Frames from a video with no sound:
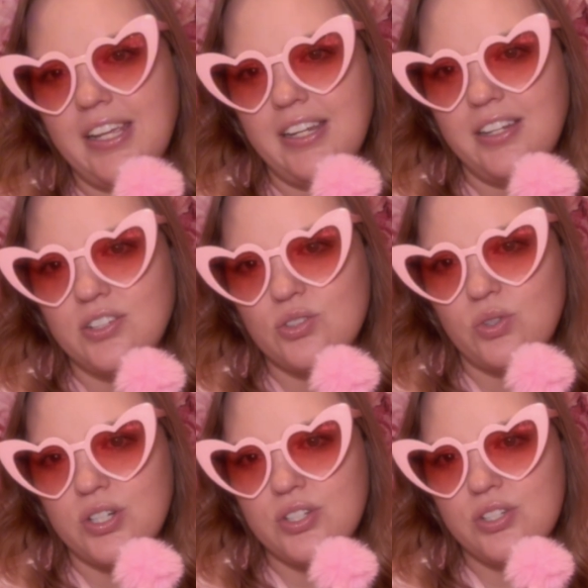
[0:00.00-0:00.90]
eating
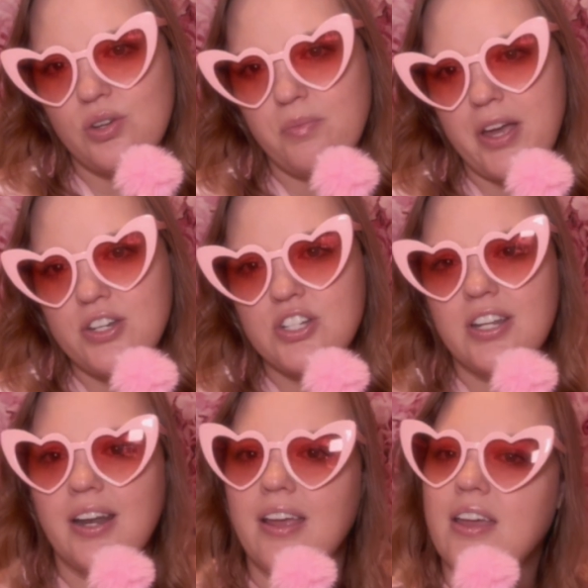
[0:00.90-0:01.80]
disorders so much.
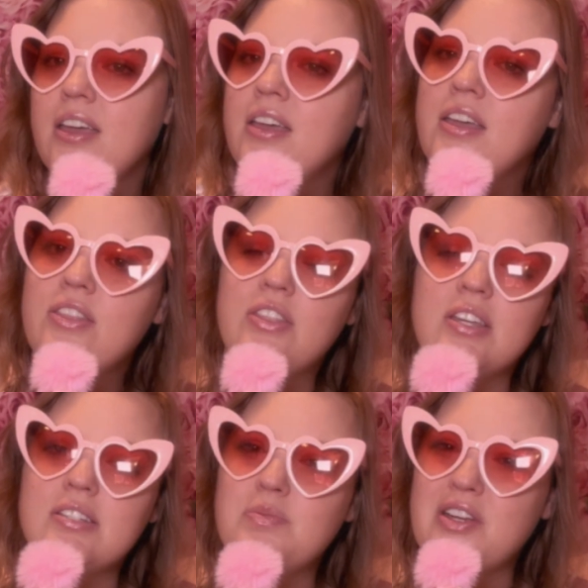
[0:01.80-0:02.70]
And the
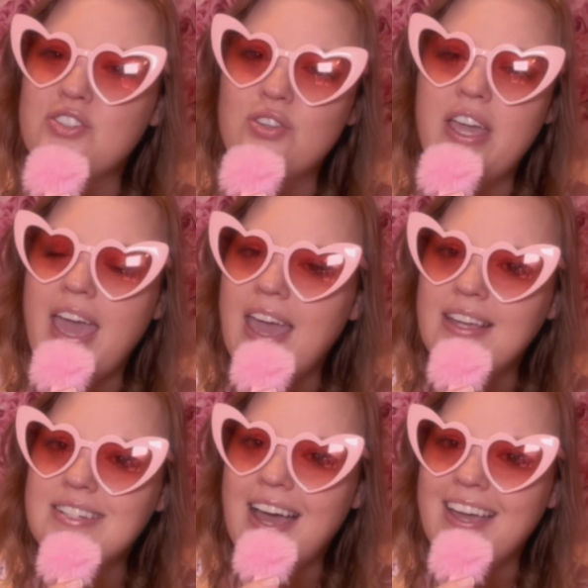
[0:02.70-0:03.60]
Special K
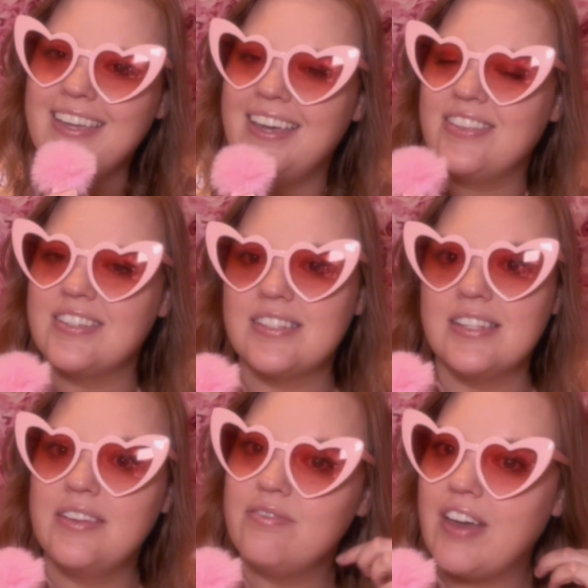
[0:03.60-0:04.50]
diet, the
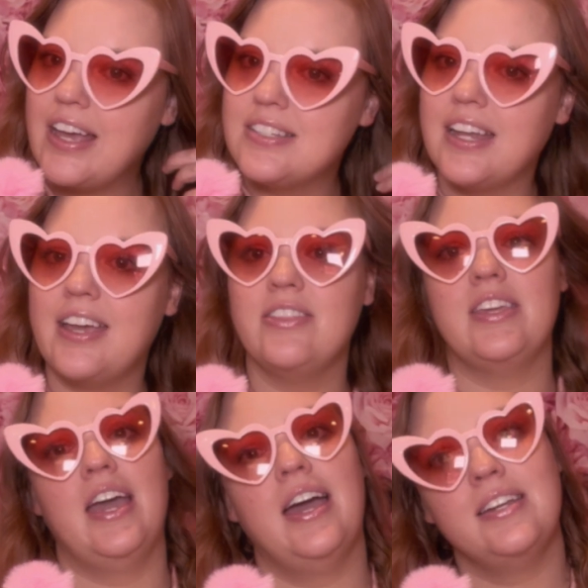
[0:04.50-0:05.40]
Slim Fast diet,
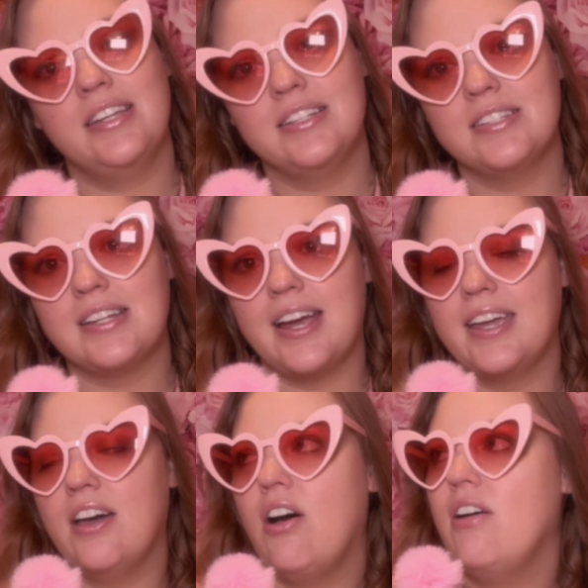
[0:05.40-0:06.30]
the Atkins
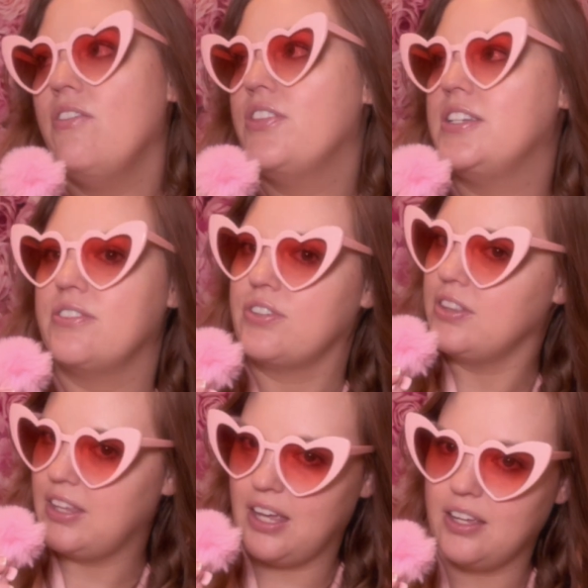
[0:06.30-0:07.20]
diet, all of the different
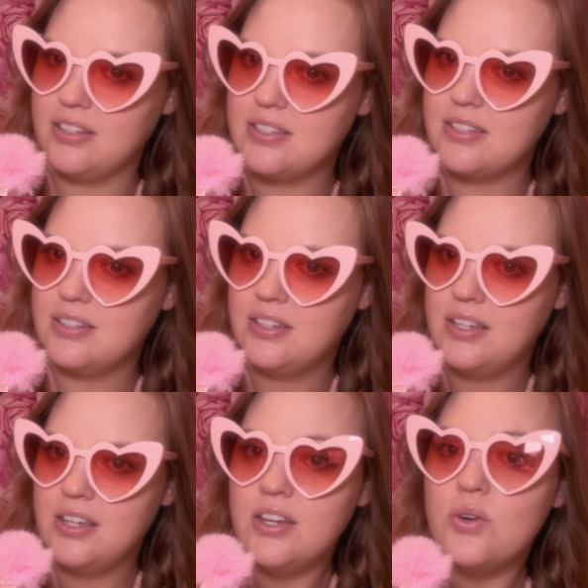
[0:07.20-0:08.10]
things
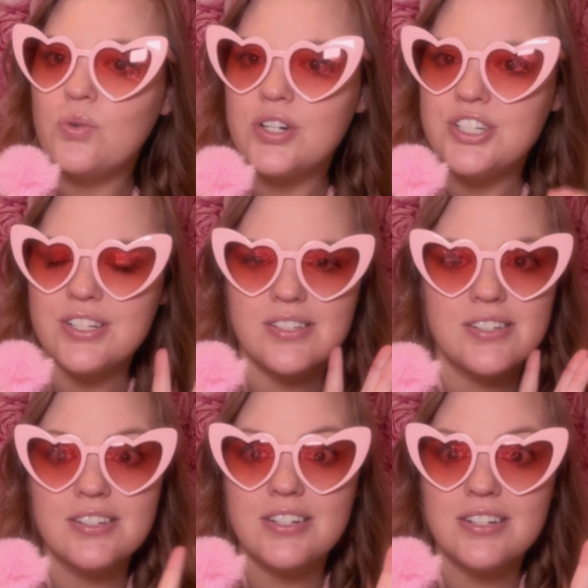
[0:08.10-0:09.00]
were just